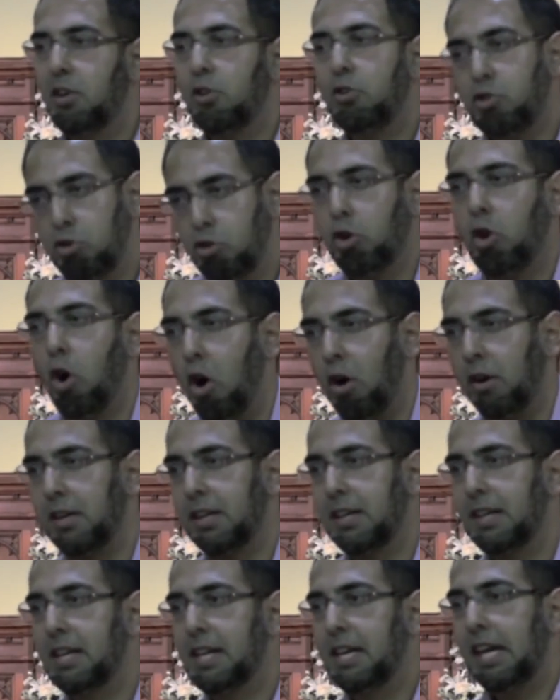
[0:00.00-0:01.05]
to God
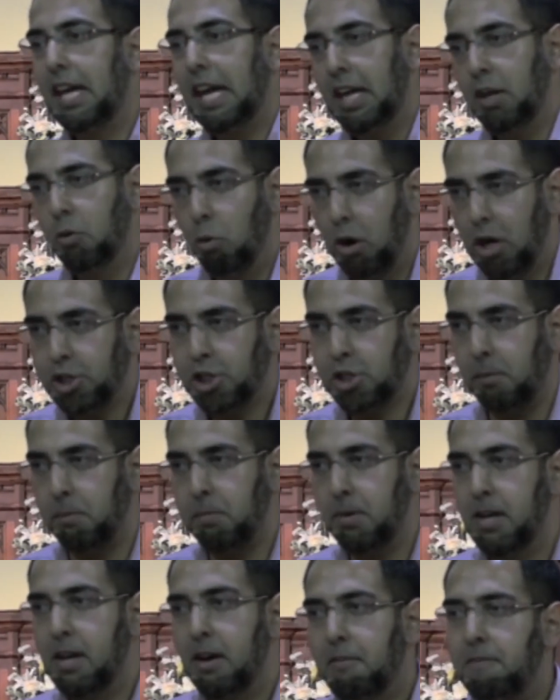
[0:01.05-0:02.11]
in
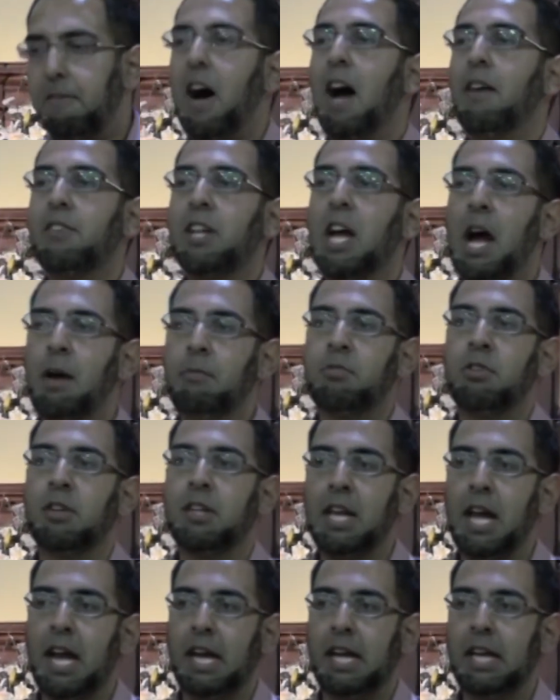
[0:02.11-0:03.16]
worship five times a
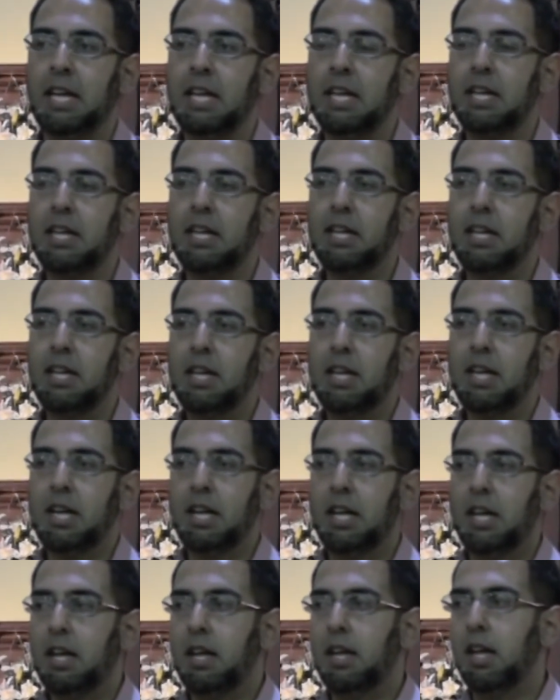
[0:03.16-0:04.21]
day,
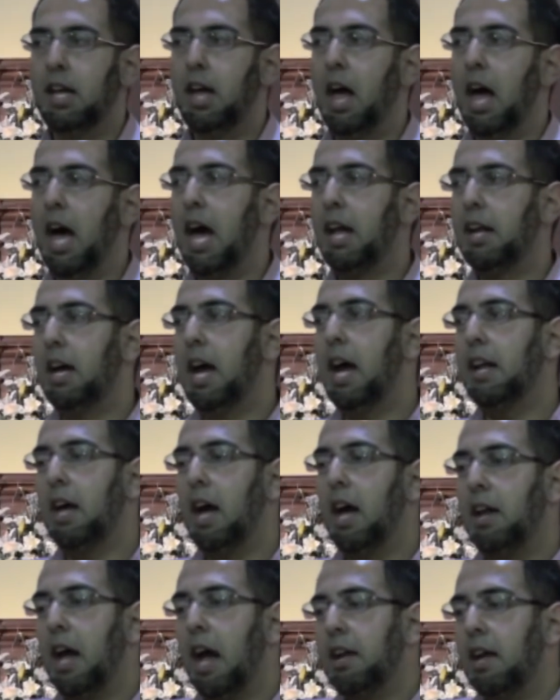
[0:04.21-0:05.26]

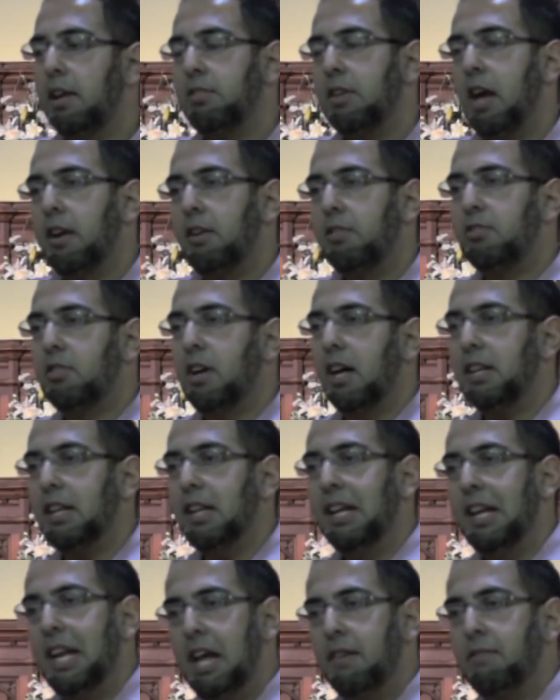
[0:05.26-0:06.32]
at a
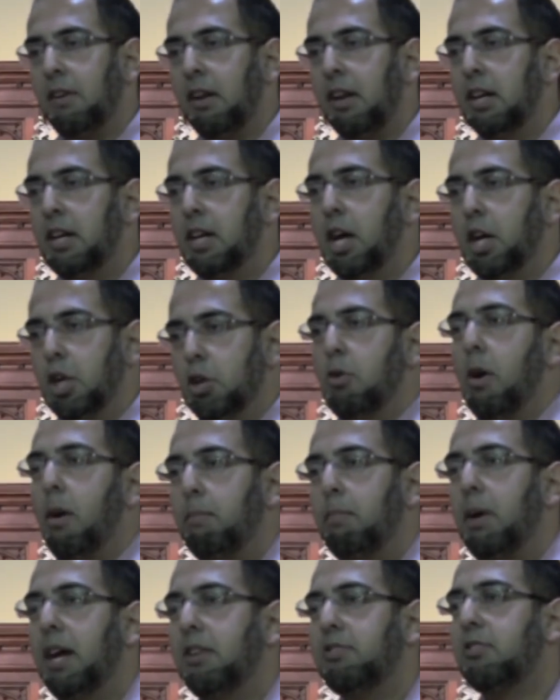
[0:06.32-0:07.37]
certain level, you are
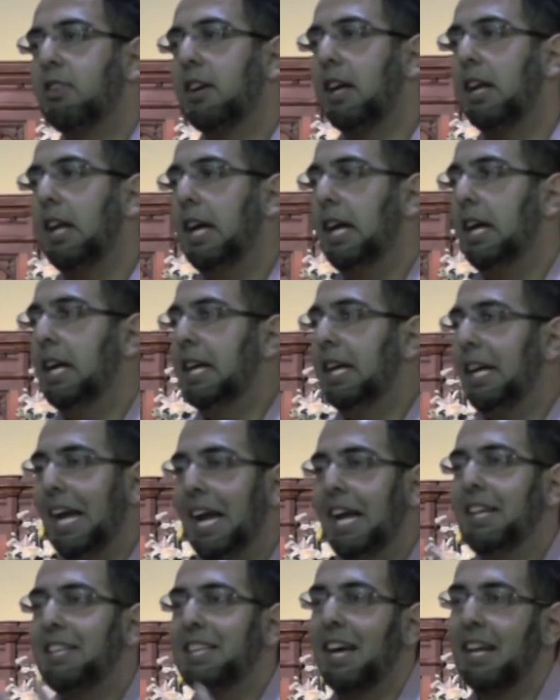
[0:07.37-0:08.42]
basically
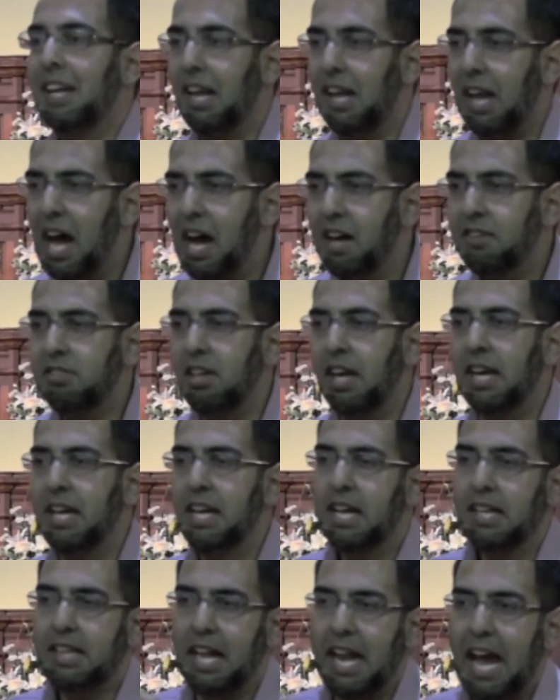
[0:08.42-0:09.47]
internalizing
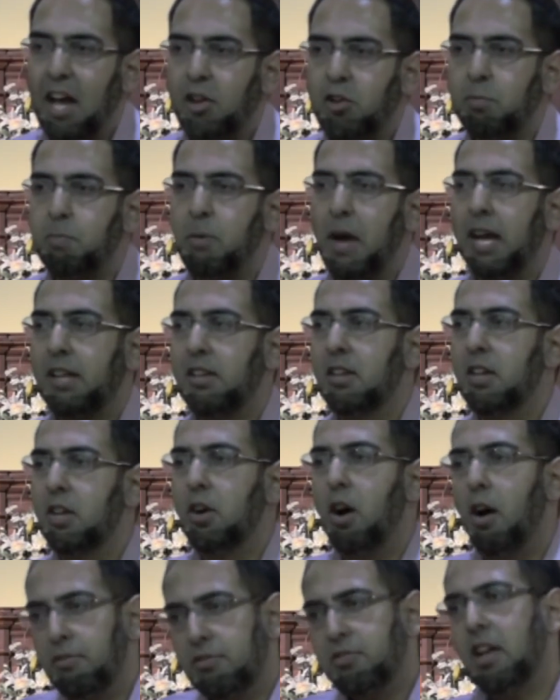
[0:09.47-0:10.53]
that aspect
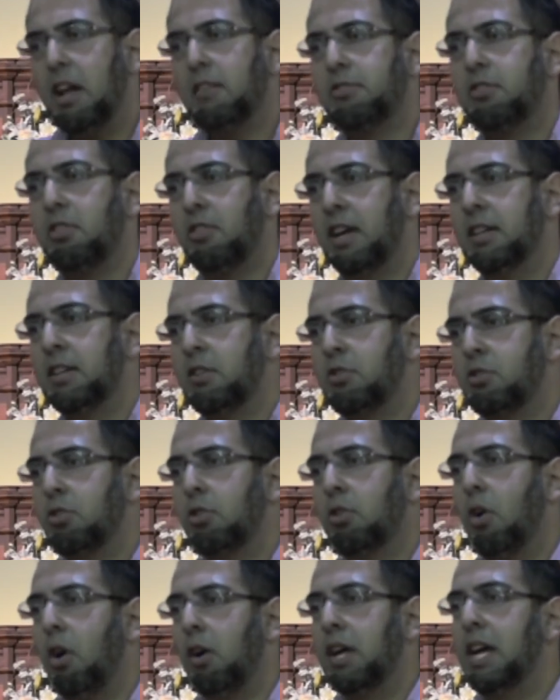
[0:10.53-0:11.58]
of self-surrender to
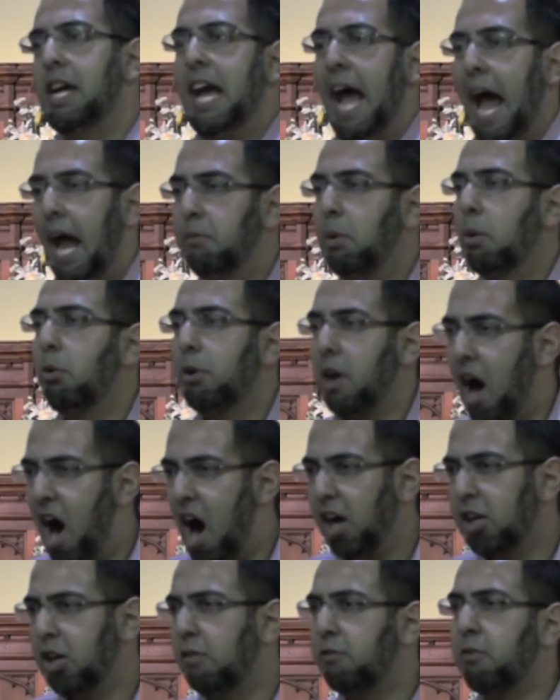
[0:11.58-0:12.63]
God. And we would
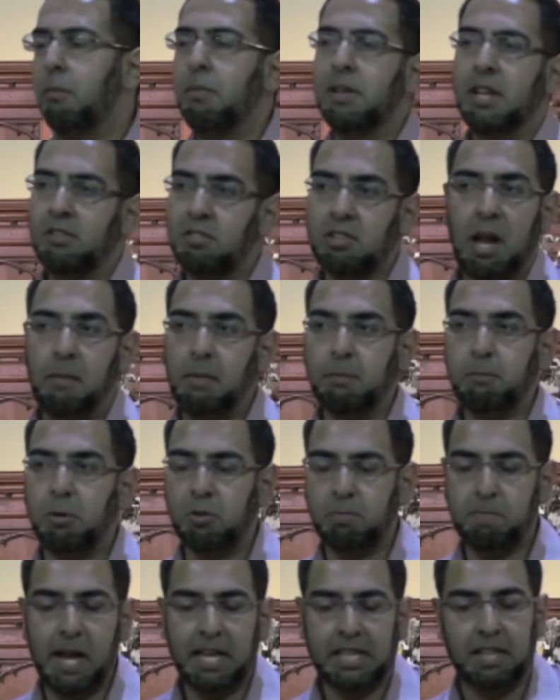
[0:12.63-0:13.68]
argue from an Islamic
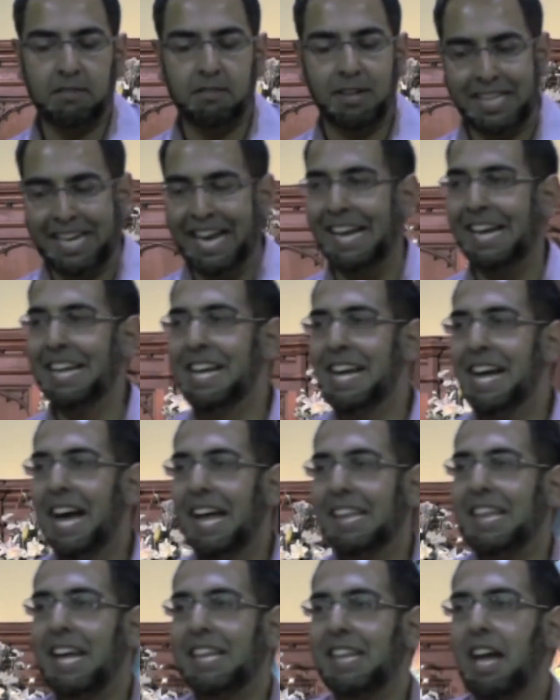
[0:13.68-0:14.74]
perspective, again,
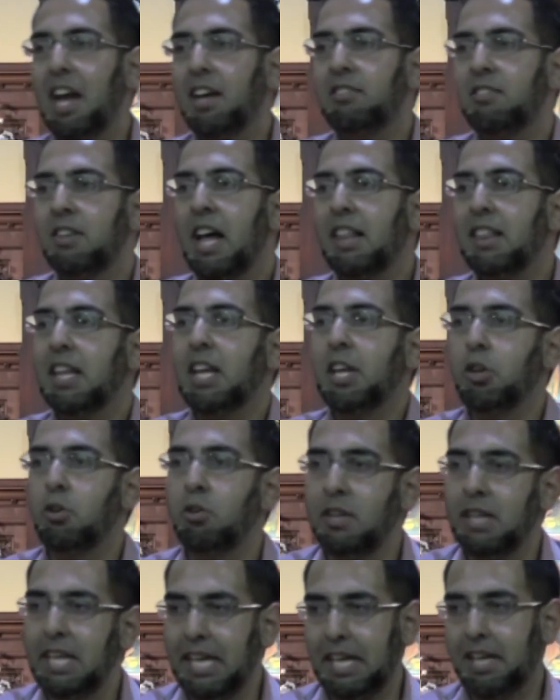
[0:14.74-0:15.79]
that there is nothing
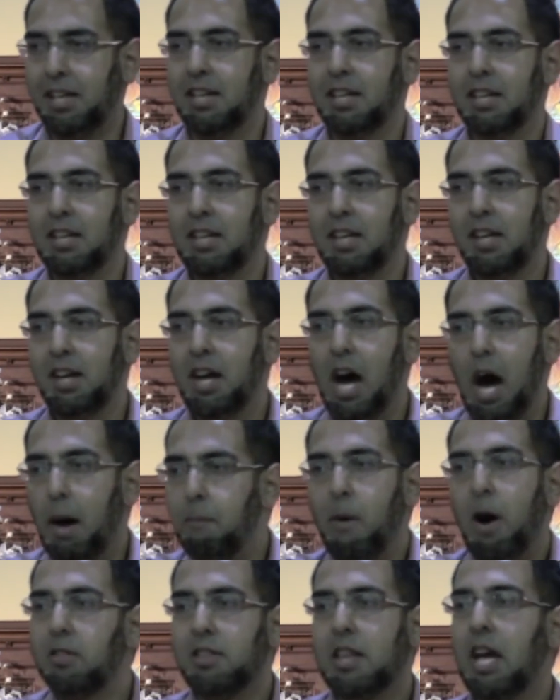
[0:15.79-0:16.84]
unique
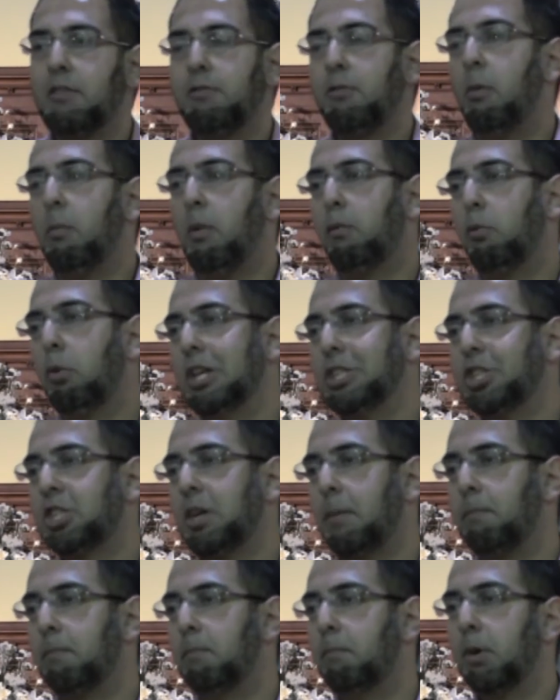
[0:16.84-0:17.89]
about that form of
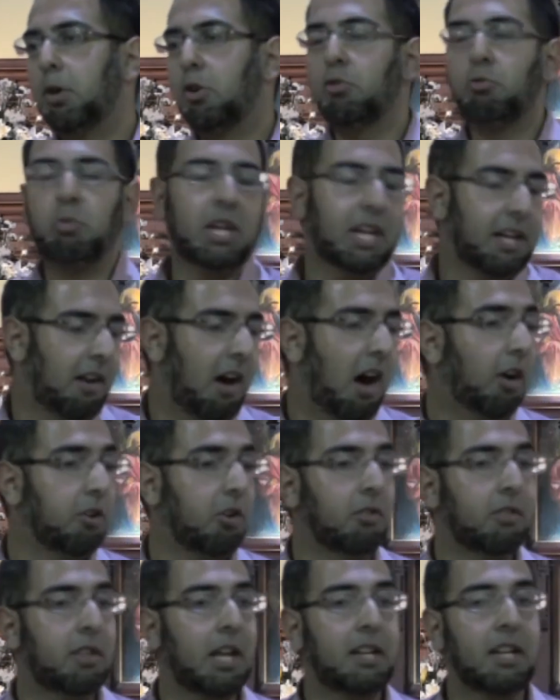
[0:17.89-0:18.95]
worship, because we can
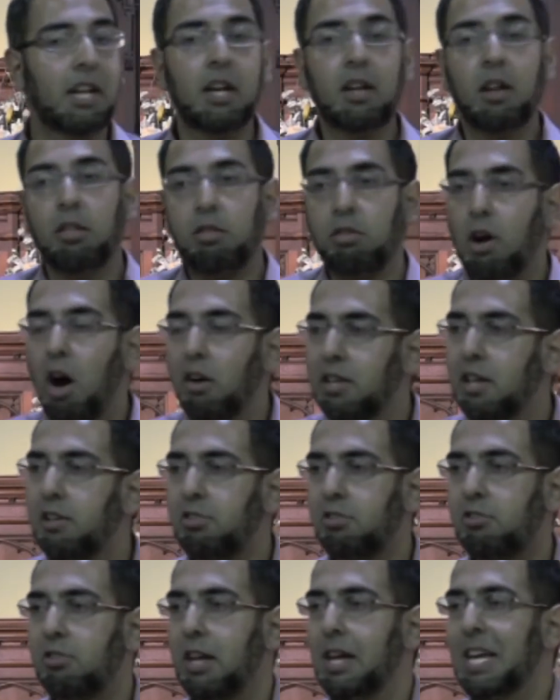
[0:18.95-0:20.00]
argue that throughout
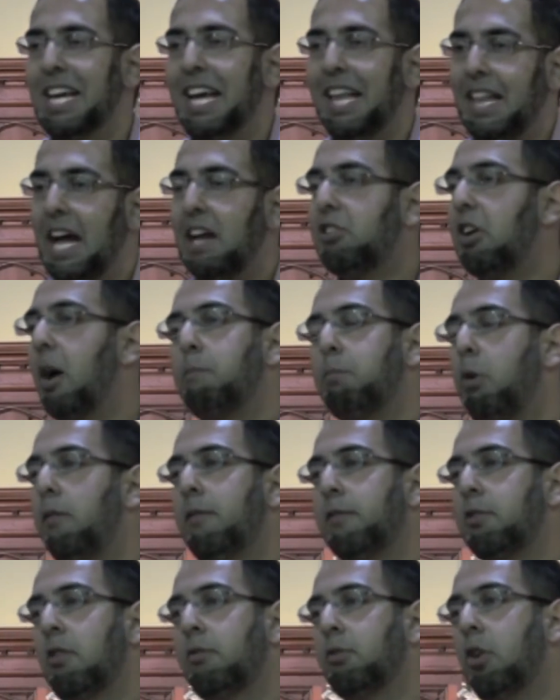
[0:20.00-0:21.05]
history, that's how
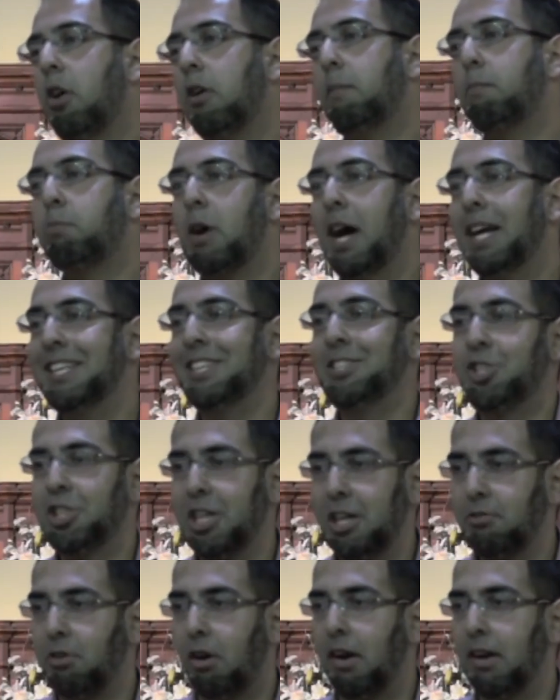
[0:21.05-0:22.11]
prophets of God prayed in
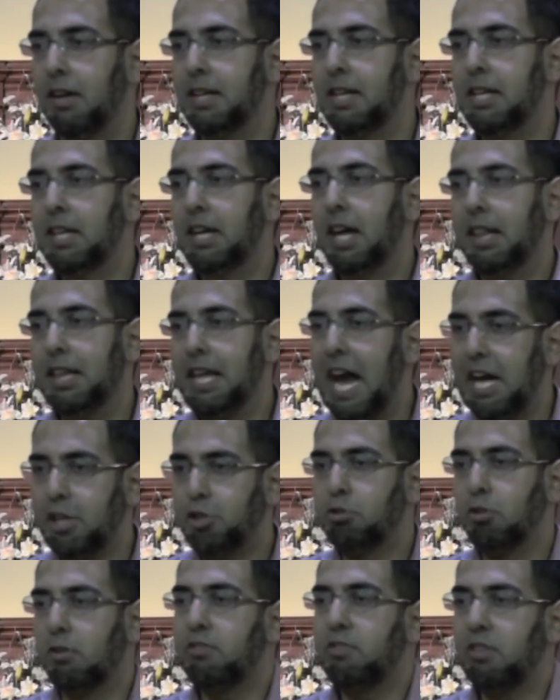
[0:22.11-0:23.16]
general, the
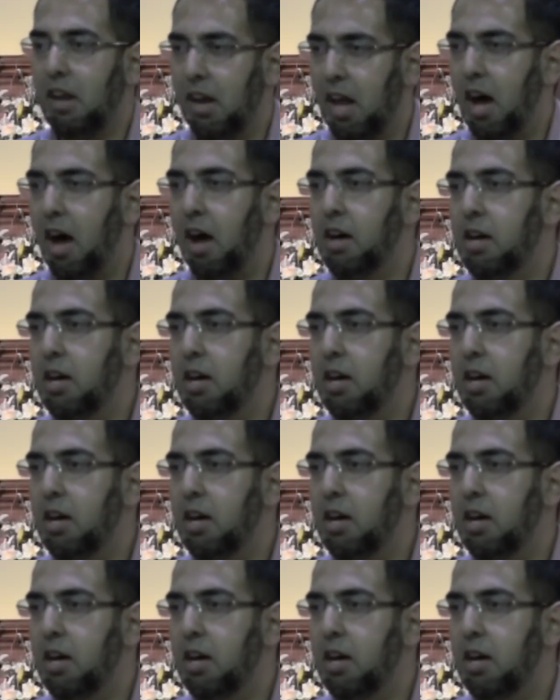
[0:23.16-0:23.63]
actual salah,